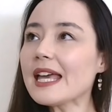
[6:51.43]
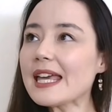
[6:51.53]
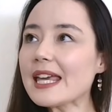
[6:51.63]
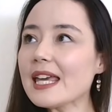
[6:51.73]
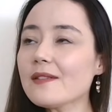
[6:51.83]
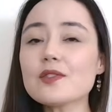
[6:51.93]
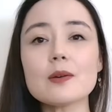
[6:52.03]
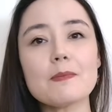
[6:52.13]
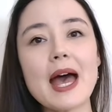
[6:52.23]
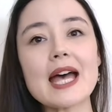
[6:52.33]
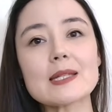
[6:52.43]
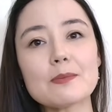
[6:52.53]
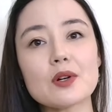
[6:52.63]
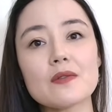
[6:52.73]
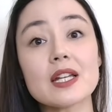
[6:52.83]
If the past
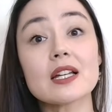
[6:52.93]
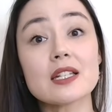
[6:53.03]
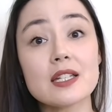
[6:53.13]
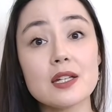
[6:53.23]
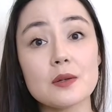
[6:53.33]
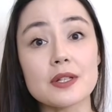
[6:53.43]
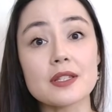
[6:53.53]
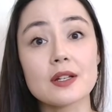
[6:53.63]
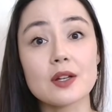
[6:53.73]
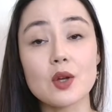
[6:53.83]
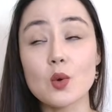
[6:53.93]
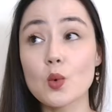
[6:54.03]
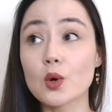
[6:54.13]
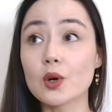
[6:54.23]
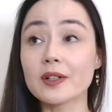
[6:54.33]
perfect continuous
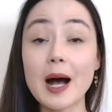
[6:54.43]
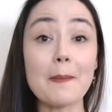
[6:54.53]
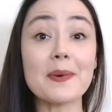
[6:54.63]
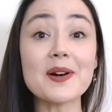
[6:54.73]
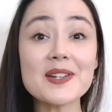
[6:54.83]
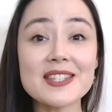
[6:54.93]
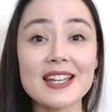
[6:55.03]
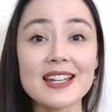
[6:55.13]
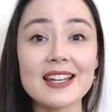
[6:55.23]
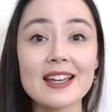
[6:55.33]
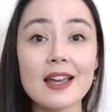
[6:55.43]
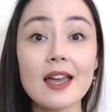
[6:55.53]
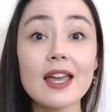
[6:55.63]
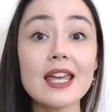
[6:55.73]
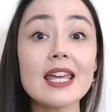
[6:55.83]
were a person,
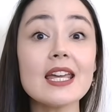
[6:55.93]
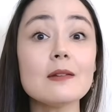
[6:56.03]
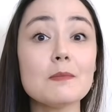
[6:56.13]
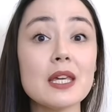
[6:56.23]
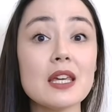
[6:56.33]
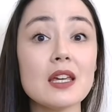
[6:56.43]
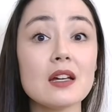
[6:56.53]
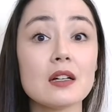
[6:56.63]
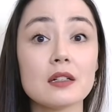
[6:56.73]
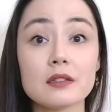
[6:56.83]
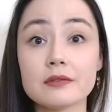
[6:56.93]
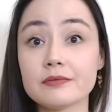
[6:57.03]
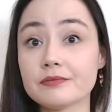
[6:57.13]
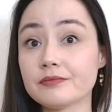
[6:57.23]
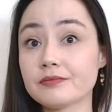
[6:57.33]
he'd be
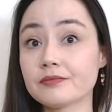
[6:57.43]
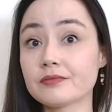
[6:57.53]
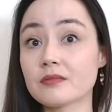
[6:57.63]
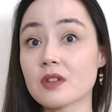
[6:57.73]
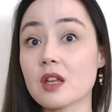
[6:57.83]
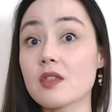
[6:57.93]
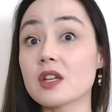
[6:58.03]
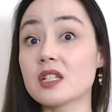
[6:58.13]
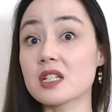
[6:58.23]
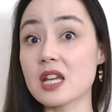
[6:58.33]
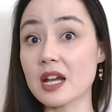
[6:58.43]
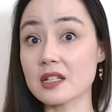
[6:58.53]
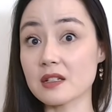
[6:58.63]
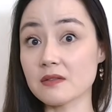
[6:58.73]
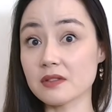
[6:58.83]
the
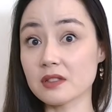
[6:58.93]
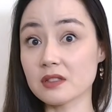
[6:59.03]
detective.